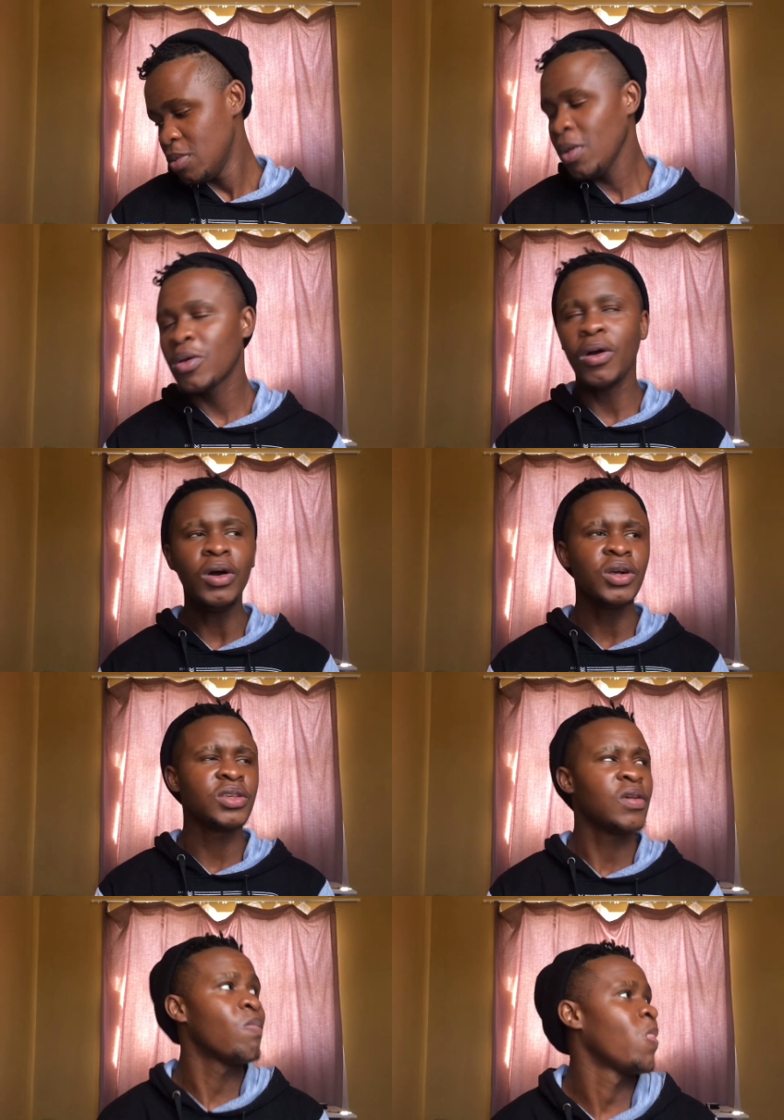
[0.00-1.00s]
Oh my
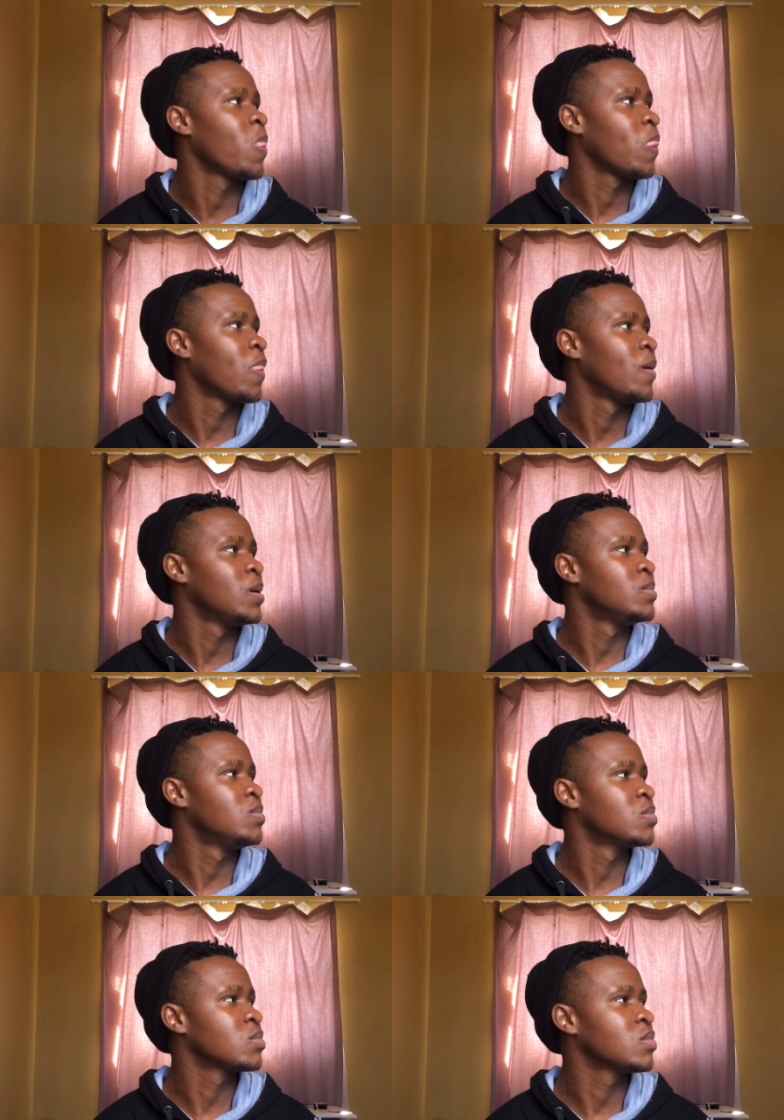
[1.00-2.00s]
gosh.
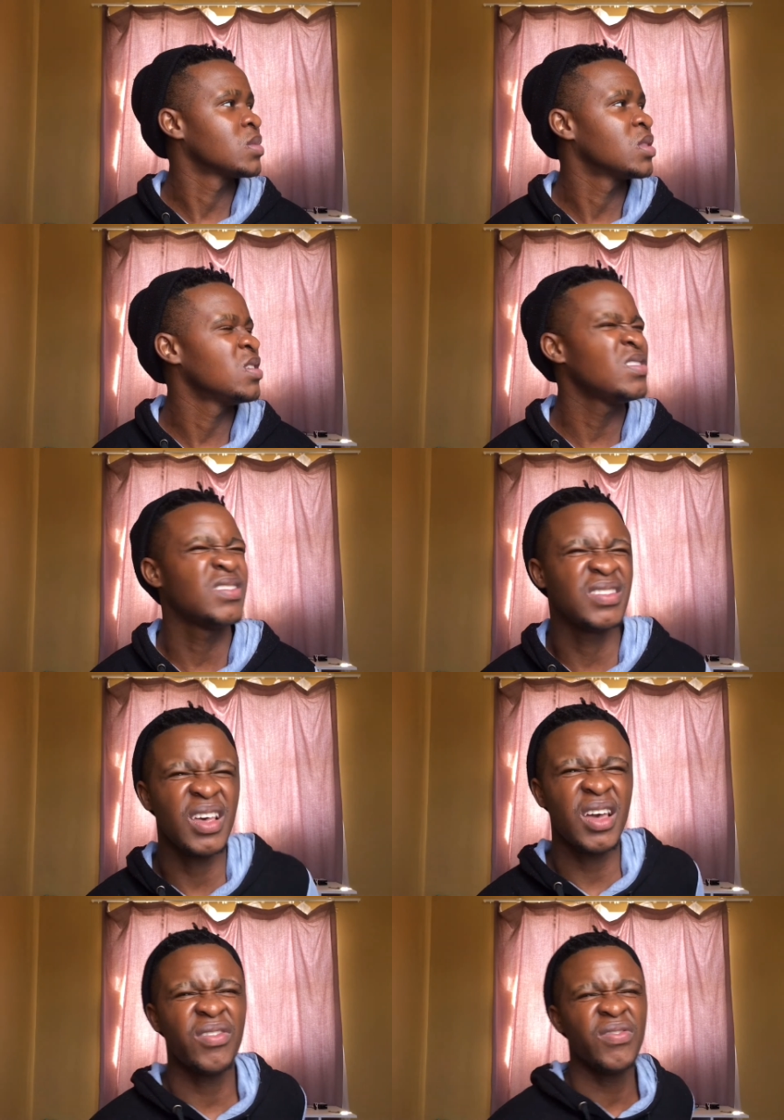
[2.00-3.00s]
This is
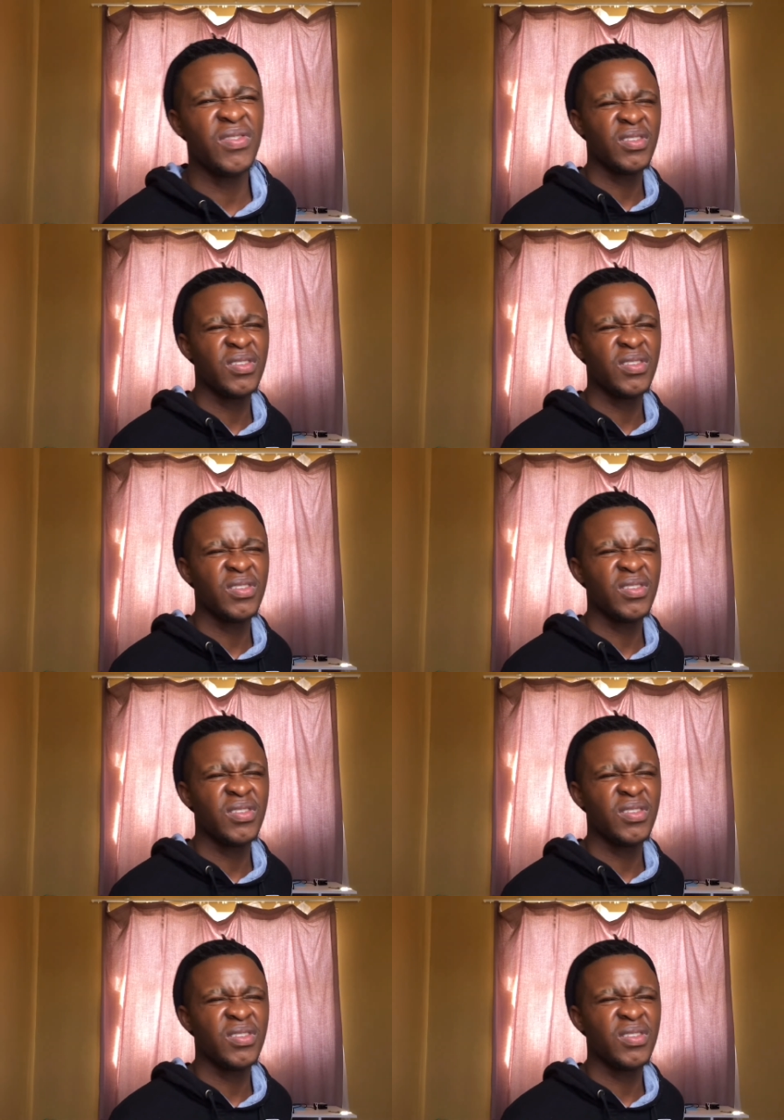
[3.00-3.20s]
tough.